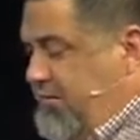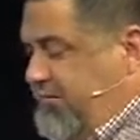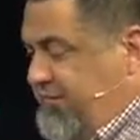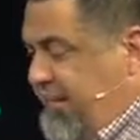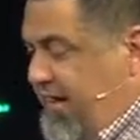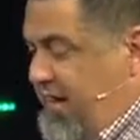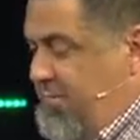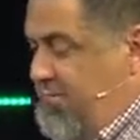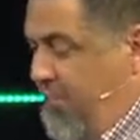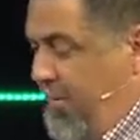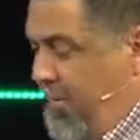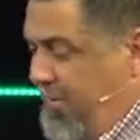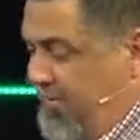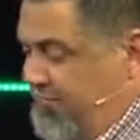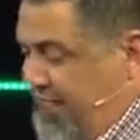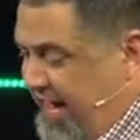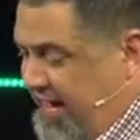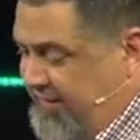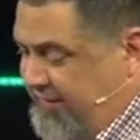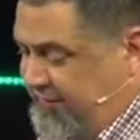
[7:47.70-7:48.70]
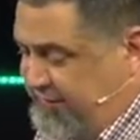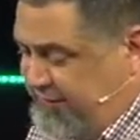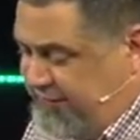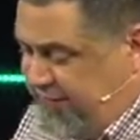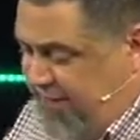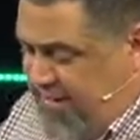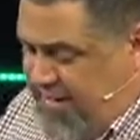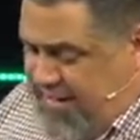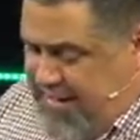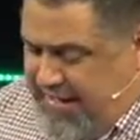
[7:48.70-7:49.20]
The second part of that
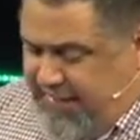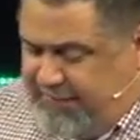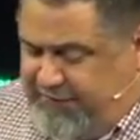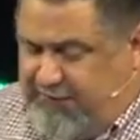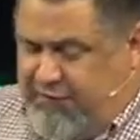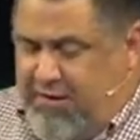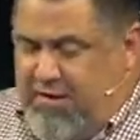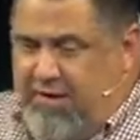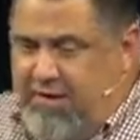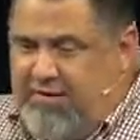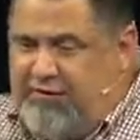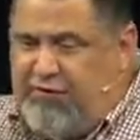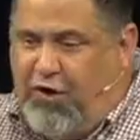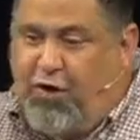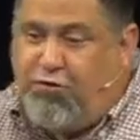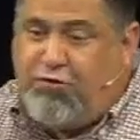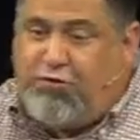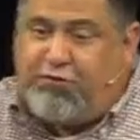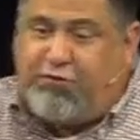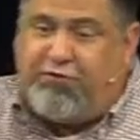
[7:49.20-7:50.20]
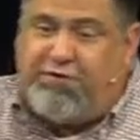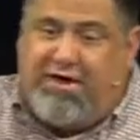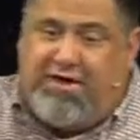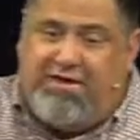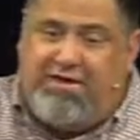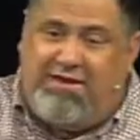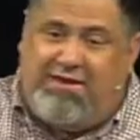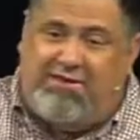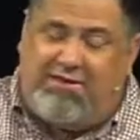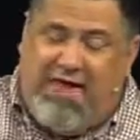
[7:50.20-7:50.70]
is it's, it's
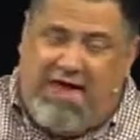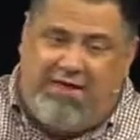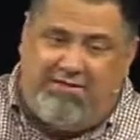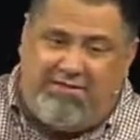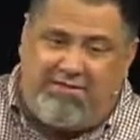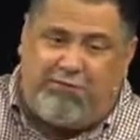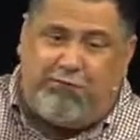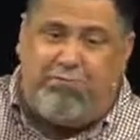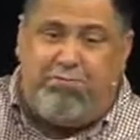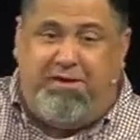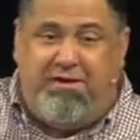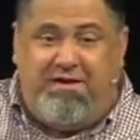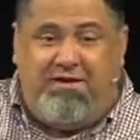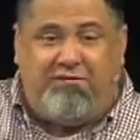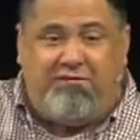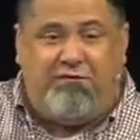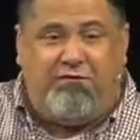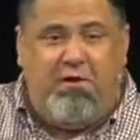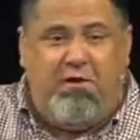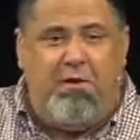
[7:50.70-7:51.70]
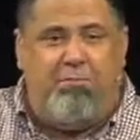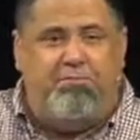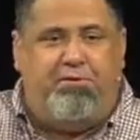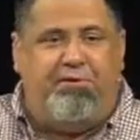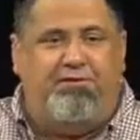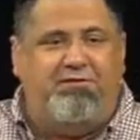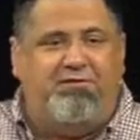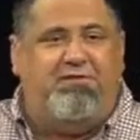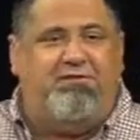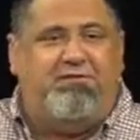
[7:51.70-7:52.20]
understanding that this peace
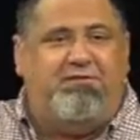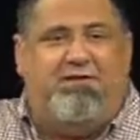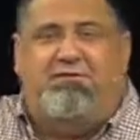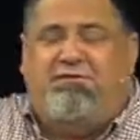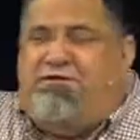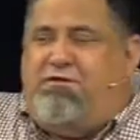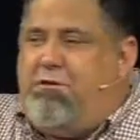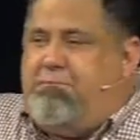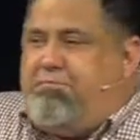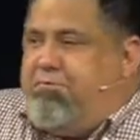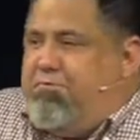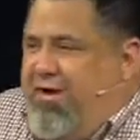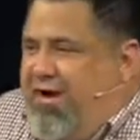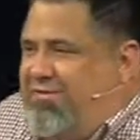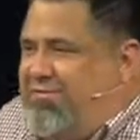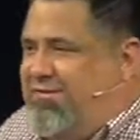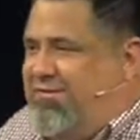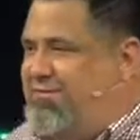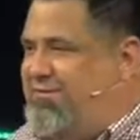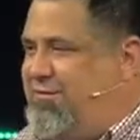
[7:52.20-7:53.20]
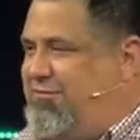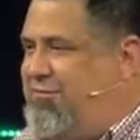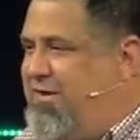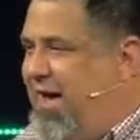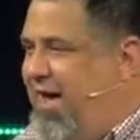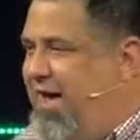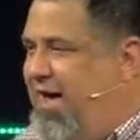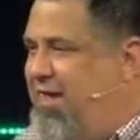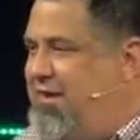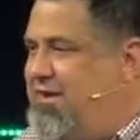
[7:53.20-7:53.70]
puts us into the presence of
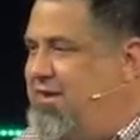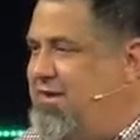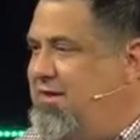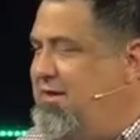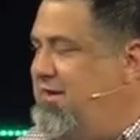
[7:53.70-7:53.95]
God.